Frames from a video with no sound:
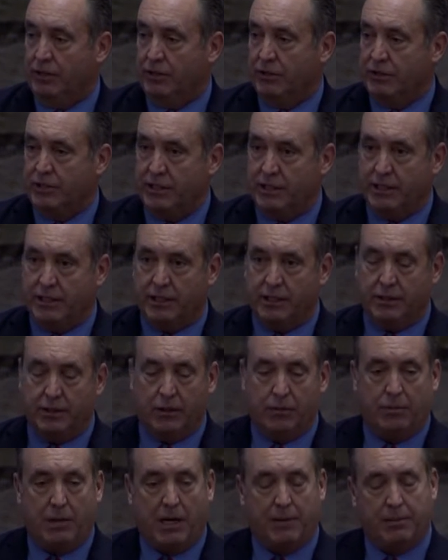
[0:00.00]
And you're
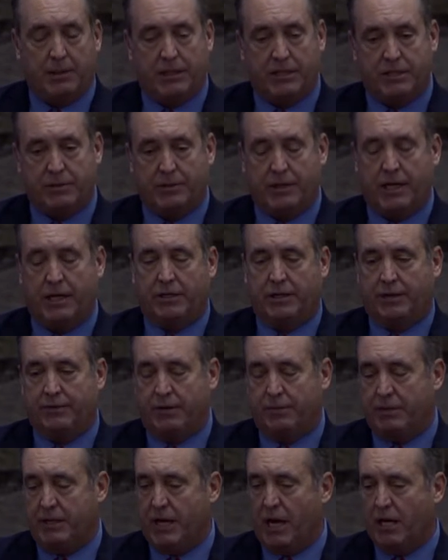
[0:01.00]
seeing, population reduction
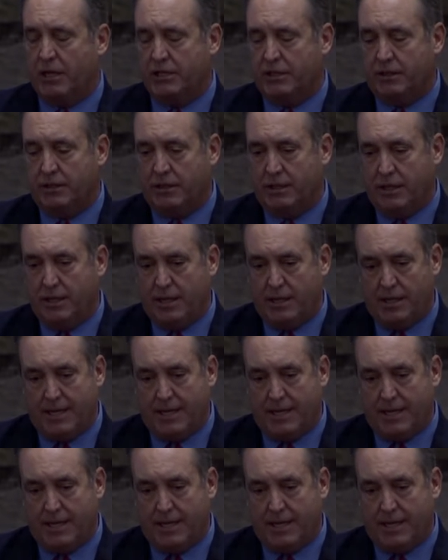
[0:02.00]
after reduction,